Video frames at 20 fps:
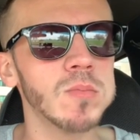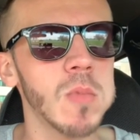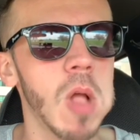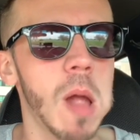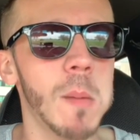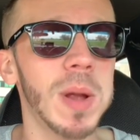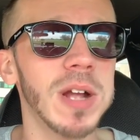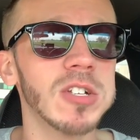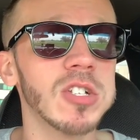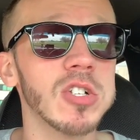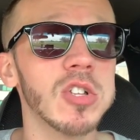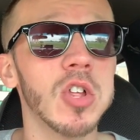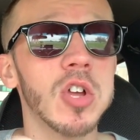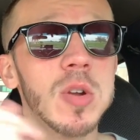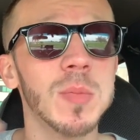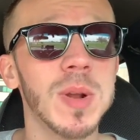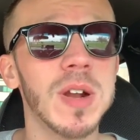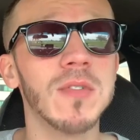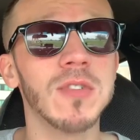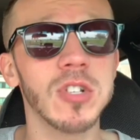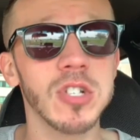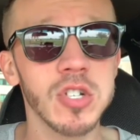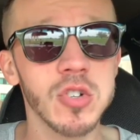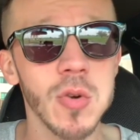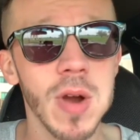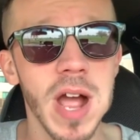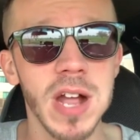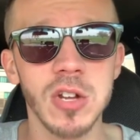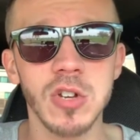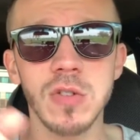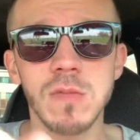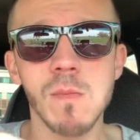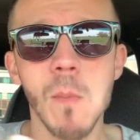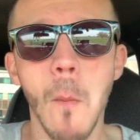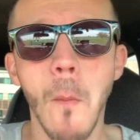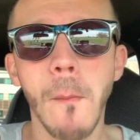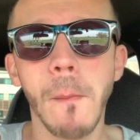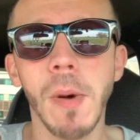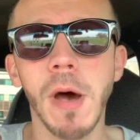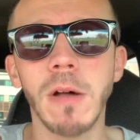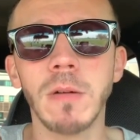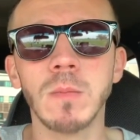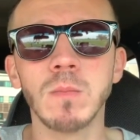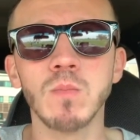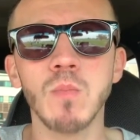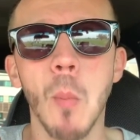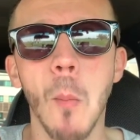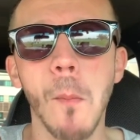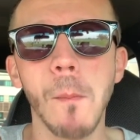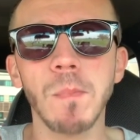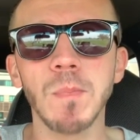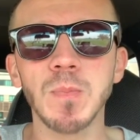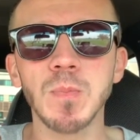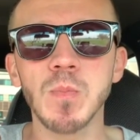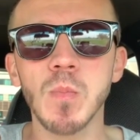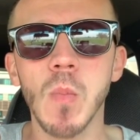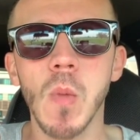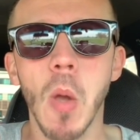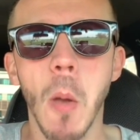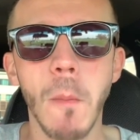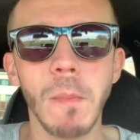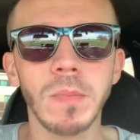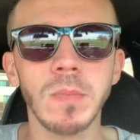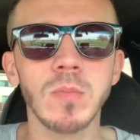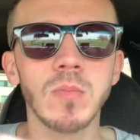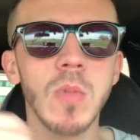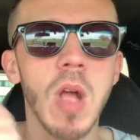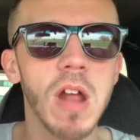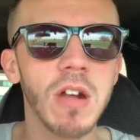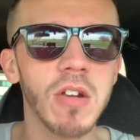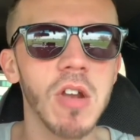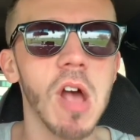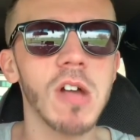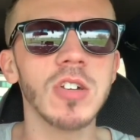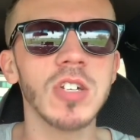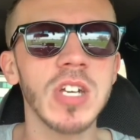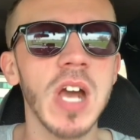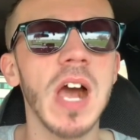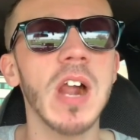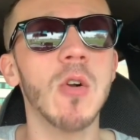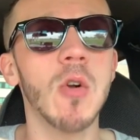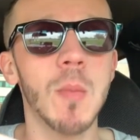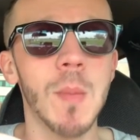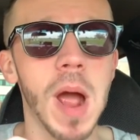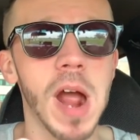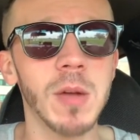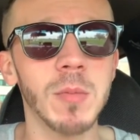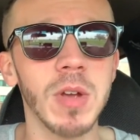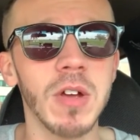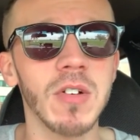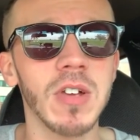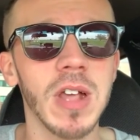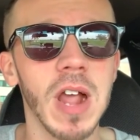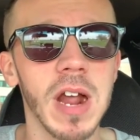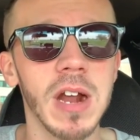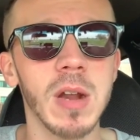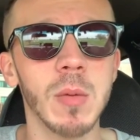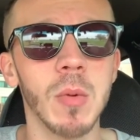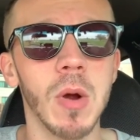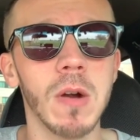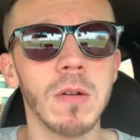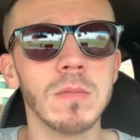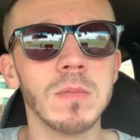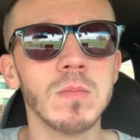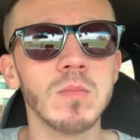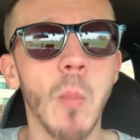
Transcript: I mean, it's a little bit of a stretch, but it does kind of remind me of a candy bar.